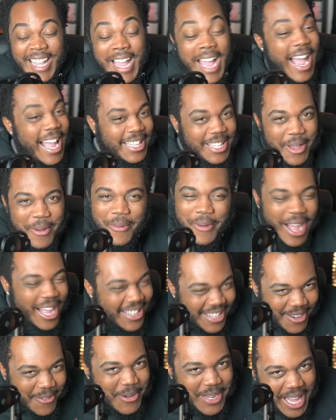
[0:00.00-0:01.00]
I know, I
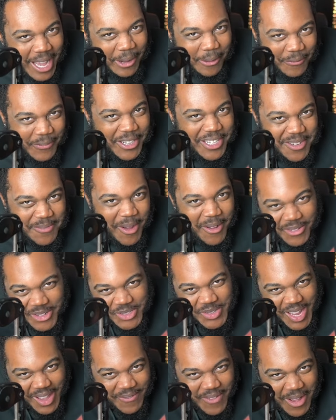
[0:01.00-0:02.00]
know we're not gonna finish him off because
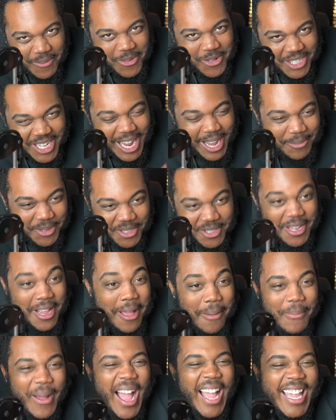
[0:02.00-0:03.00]
we got five more chapters,
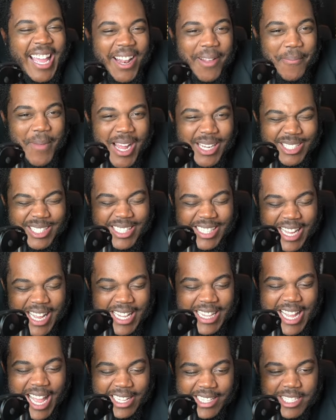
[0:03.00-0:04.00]
but I can imagine
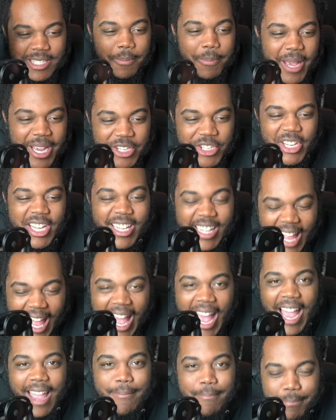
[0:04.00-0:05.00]
the anticipation and the
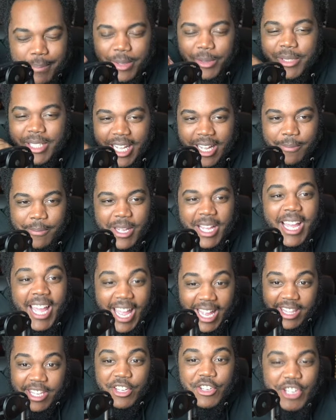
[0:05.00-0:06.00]
hype built up
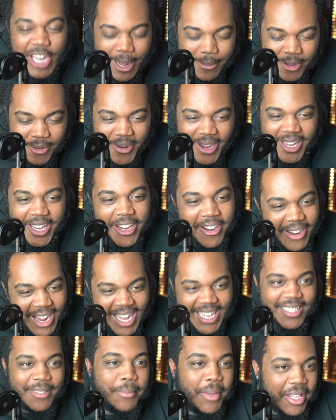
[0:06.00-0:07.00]
in this chapter right here
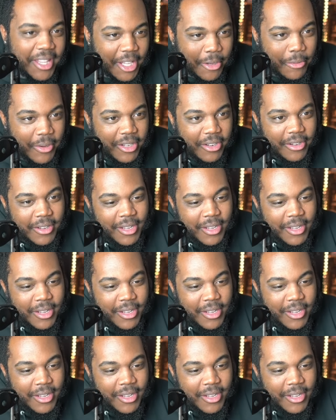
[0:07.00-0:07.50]
as a monthly reader.